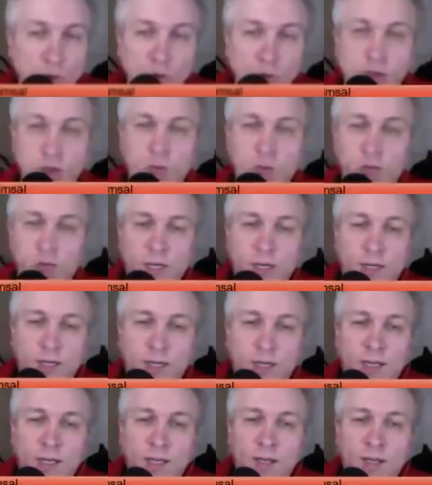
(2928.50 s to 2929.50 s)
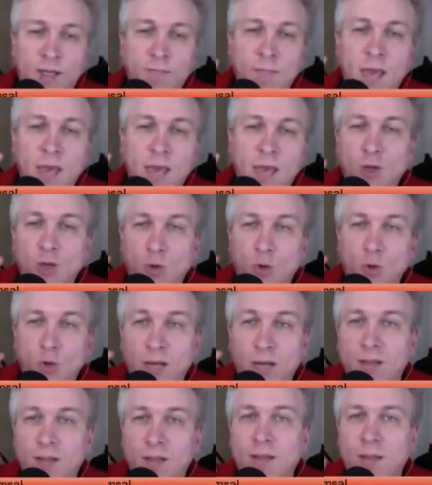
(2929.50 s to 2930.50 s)
You do it
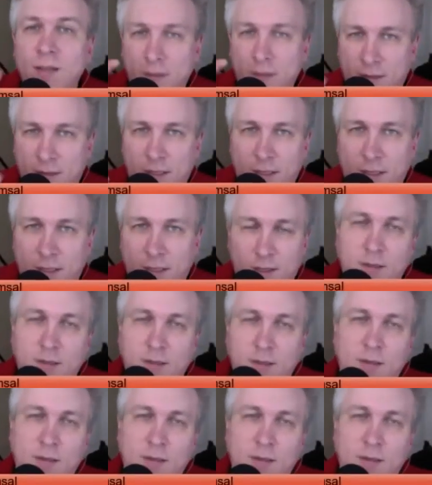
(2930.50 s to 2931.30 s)
manually.